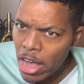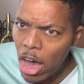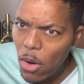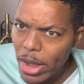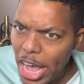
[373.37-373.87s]

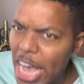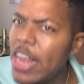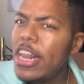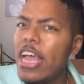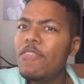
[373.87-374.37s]
Okay,
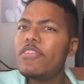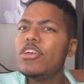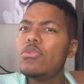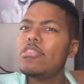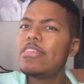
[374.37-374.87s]
and then for
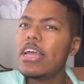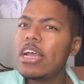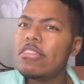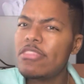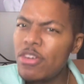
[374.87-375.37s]
you to sit here
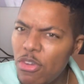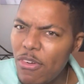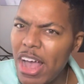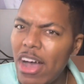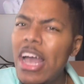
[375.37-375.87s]
and turn
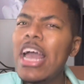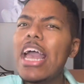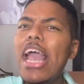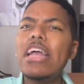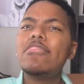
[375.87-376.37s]
around
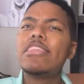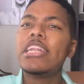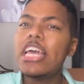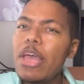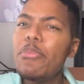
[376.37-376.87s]
and
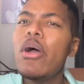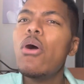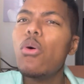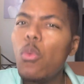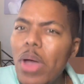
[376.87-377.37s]
sleep
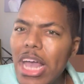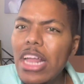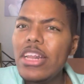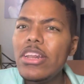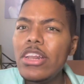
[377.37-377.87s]
with
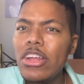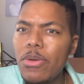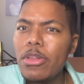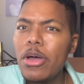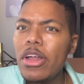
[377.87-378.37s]

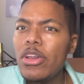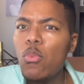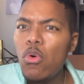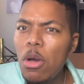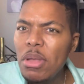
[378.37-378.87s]
the
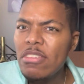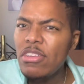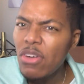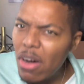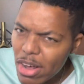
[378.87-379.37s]
woman's
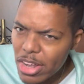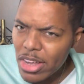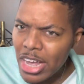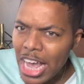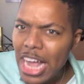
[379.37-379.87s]
daughter,
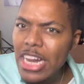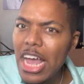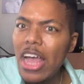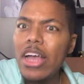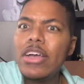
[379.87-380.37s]
and
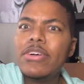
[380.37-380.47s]
now